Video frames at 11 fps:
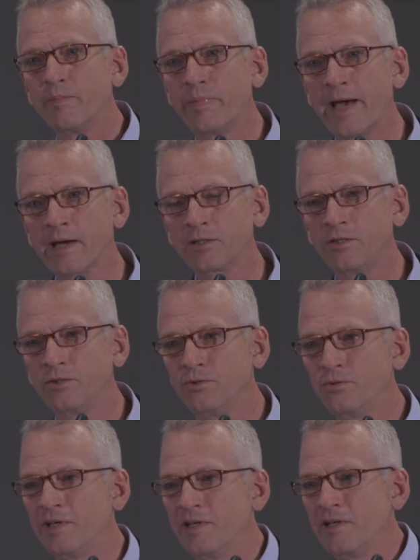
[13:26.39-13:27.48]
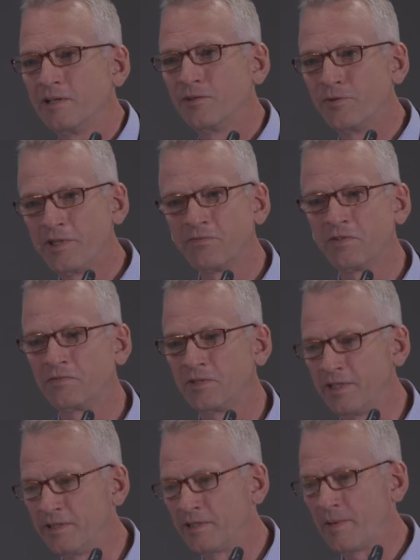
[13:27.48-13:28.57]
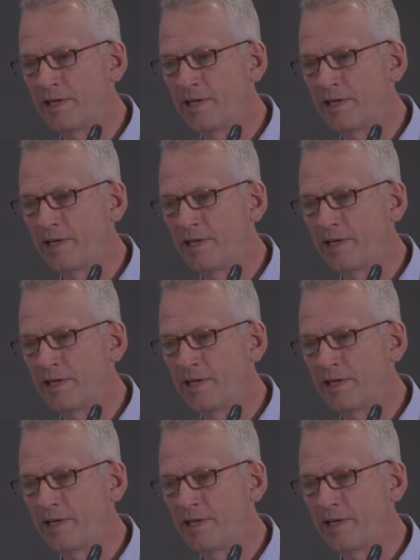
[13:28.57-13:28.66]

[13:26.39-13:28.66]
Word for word: back to Louis XV.